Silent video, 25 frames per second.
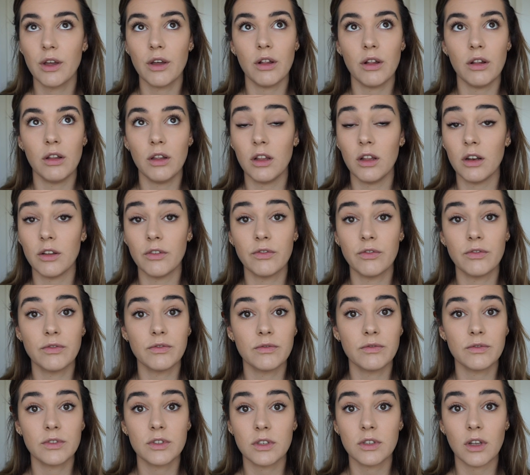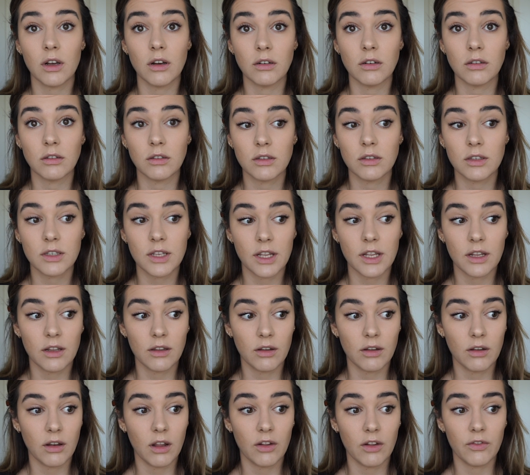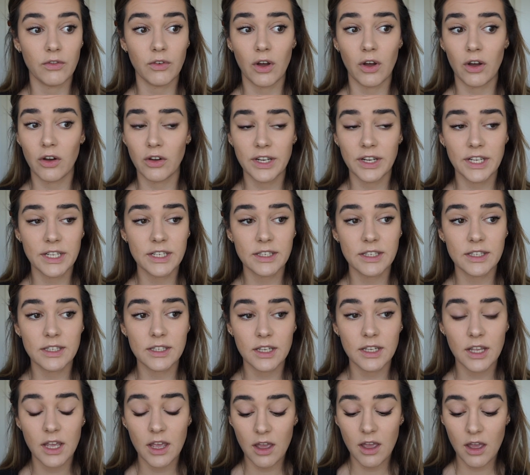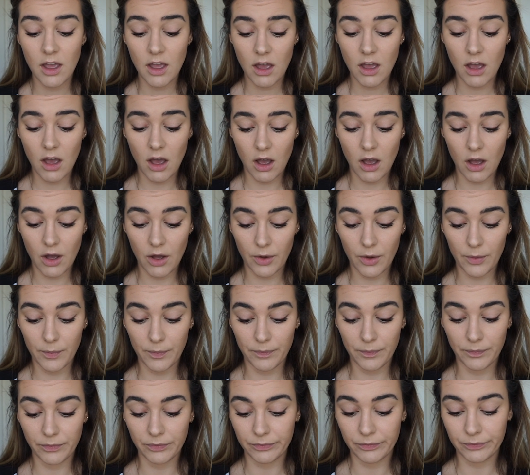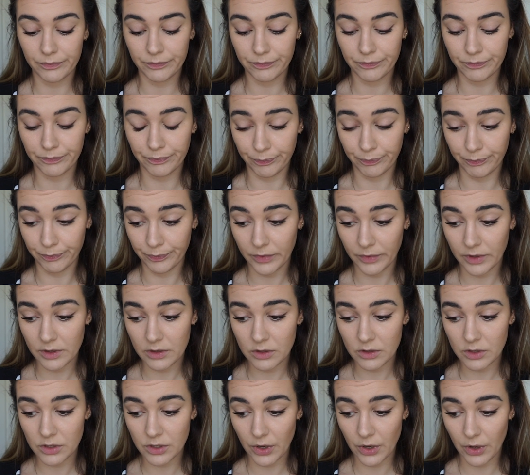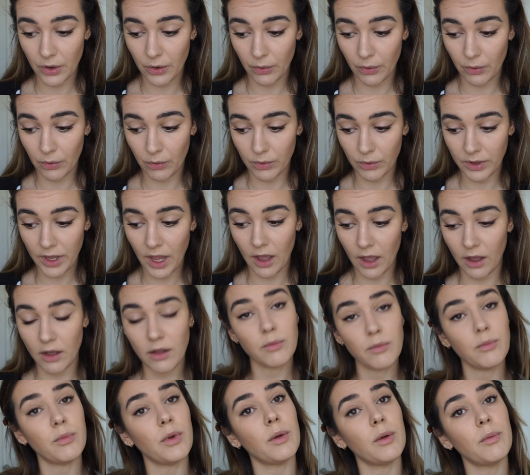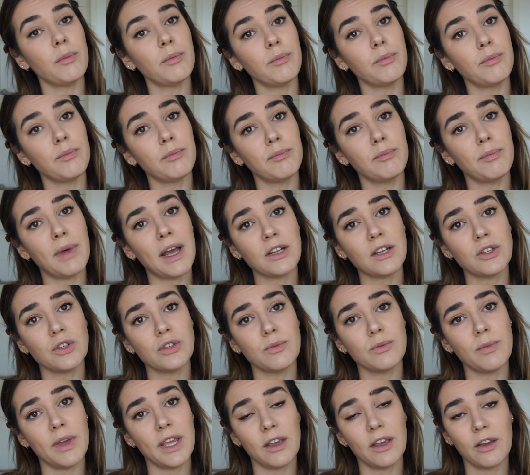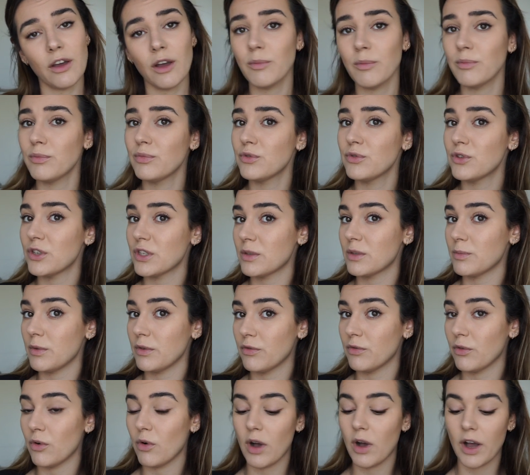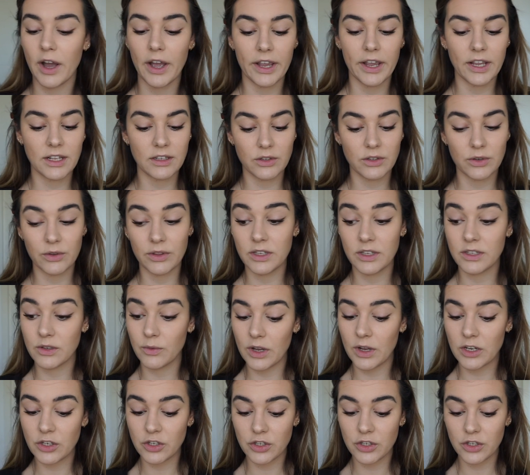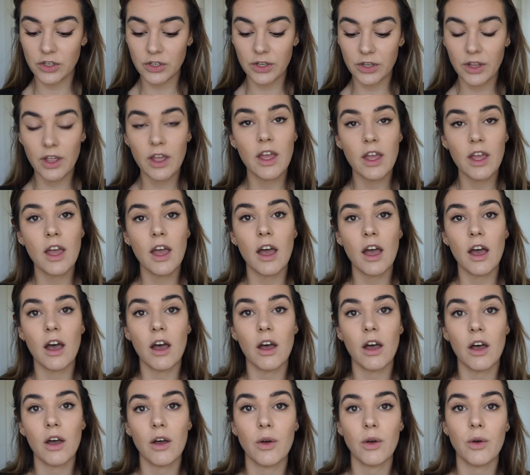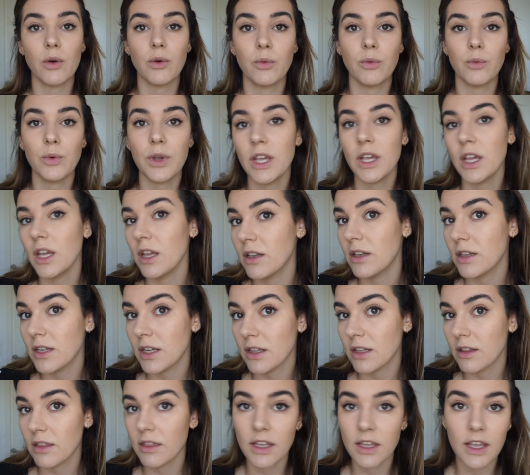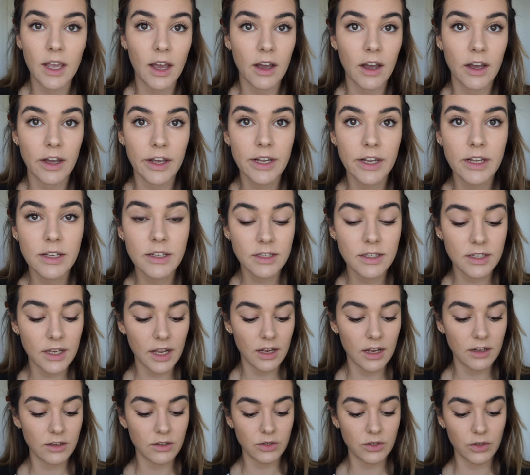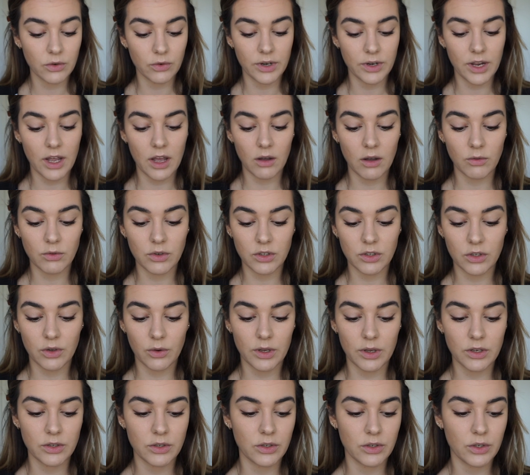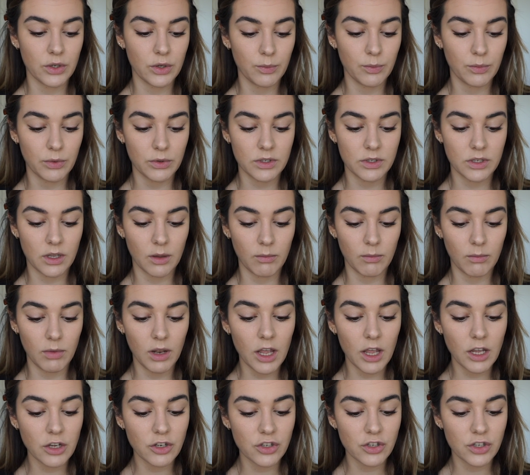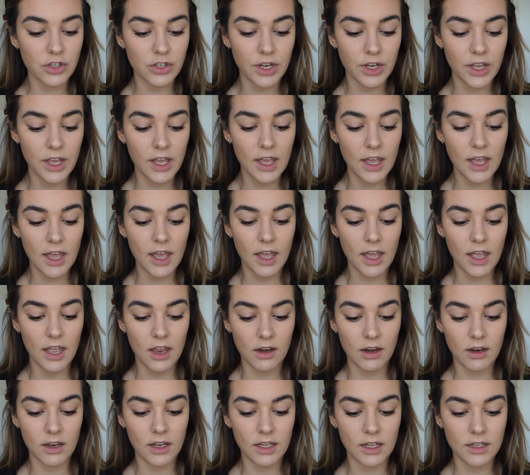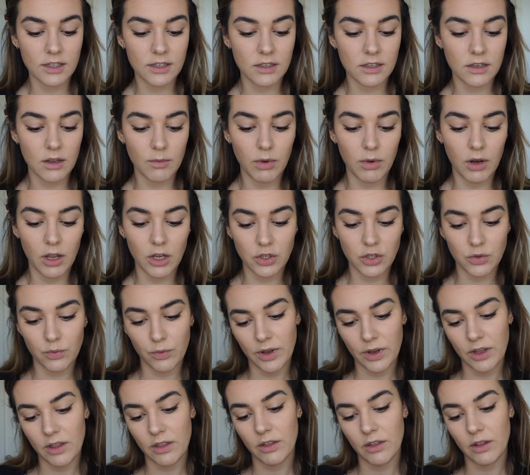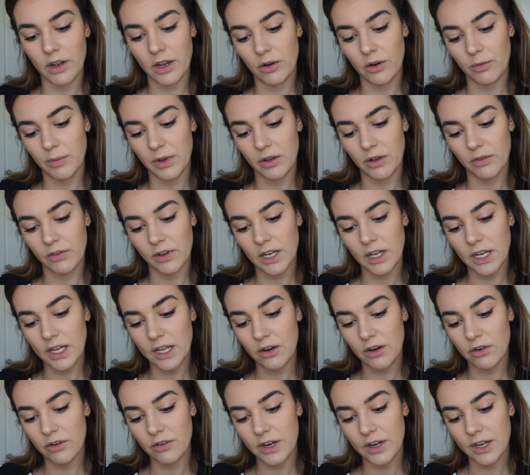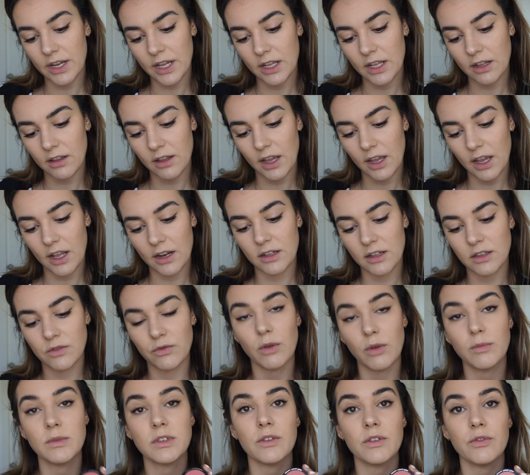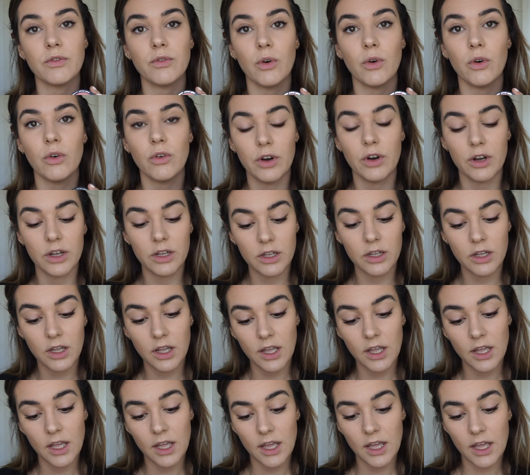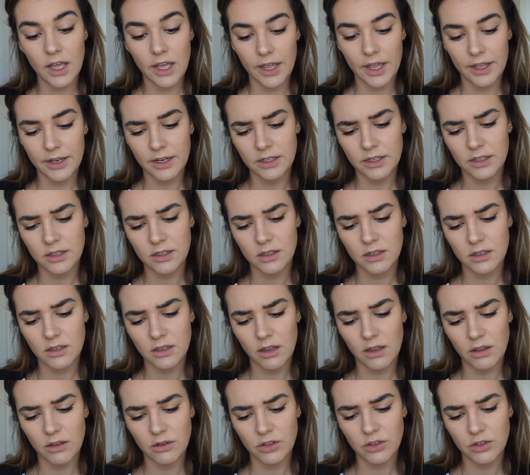a lot of songs and a lot of artists. Um, so yeah, but back to the makeup, just before I answer this question, uh, we did the eyes and so now I'm just going to put some blush and it's a blush with a little bit of glitter in it and it's from Sephora and it's the